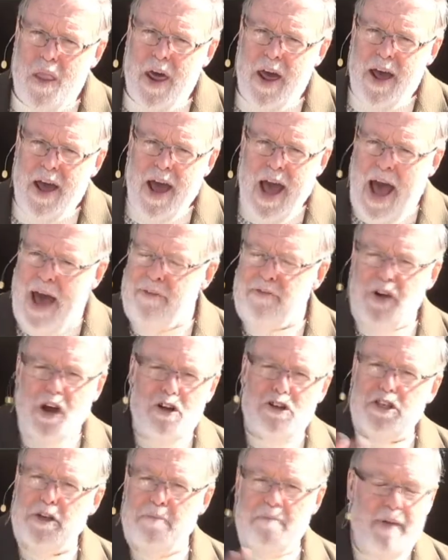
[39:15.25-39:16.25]
I've
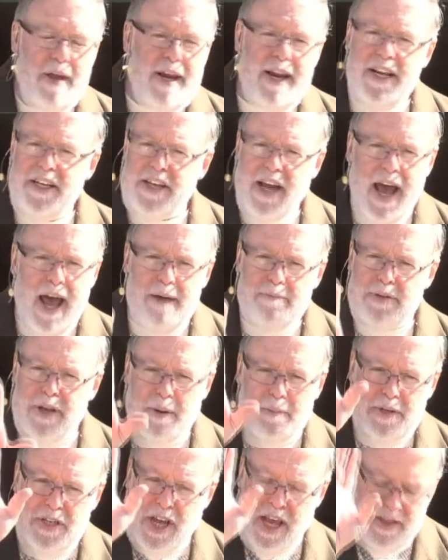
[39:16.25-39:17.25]
told you many times, and I'm
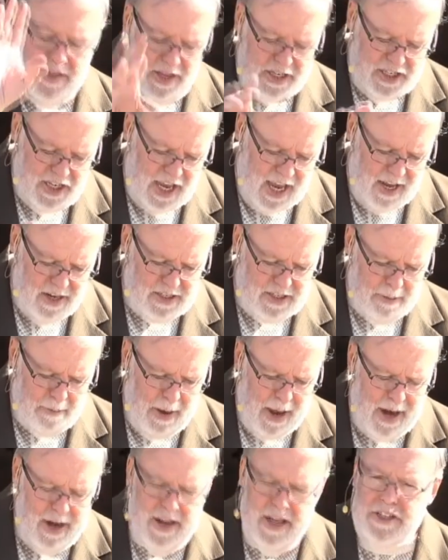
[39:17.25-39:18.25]
going to tell you this again.
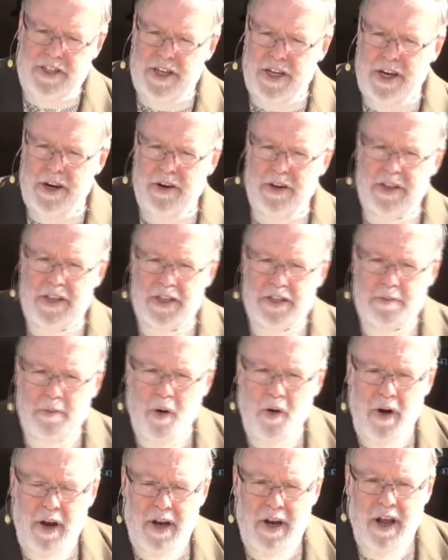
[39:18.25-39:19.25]
Somebody needs to hear it this
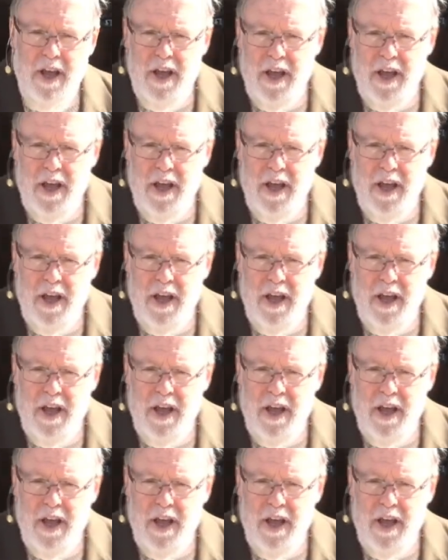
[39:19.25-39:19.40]
morning.